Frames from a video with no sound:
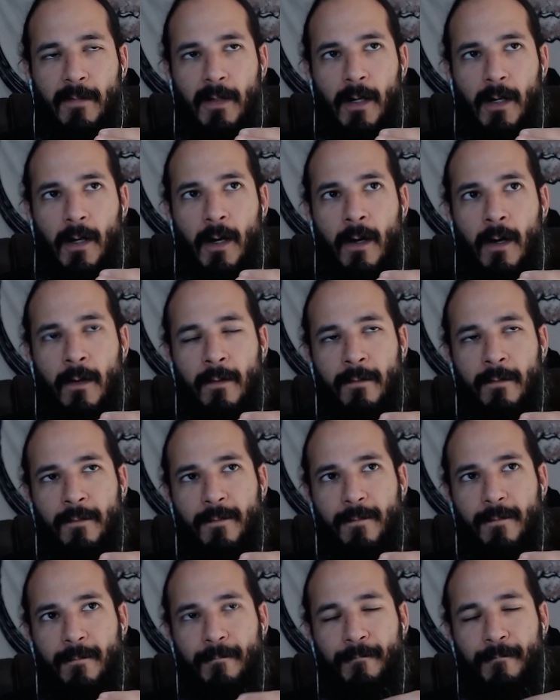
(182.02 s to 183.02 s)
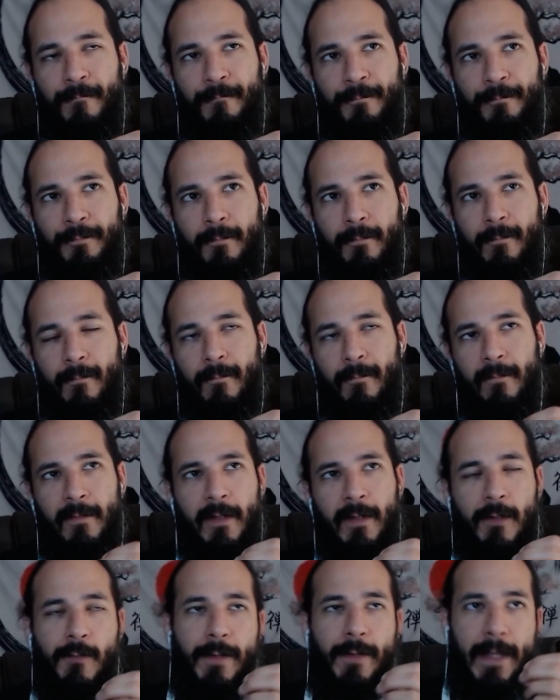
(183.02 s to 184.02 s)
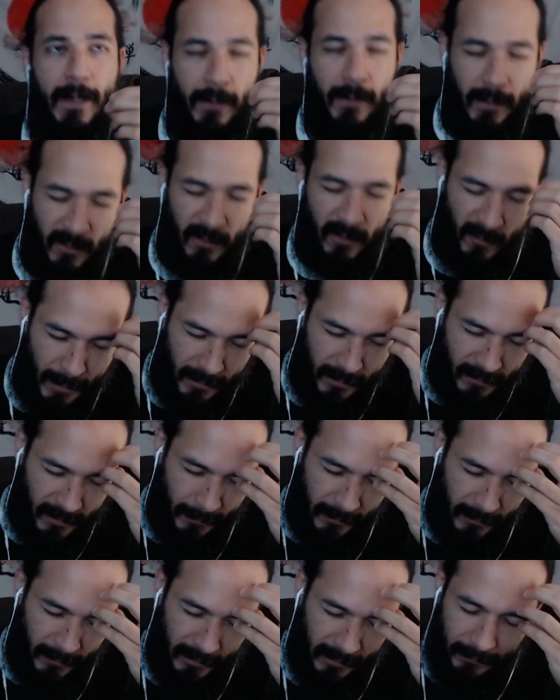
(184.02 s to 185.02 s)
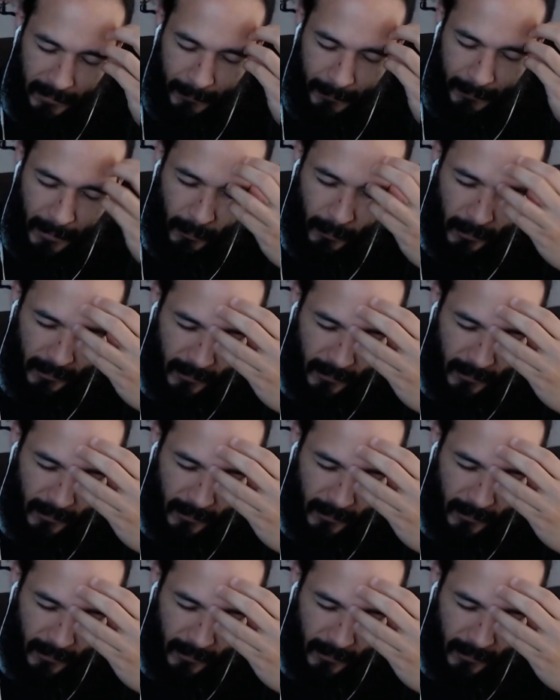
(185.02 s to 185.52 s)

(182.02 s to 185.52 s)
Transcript: of the Creator experience. Let me put it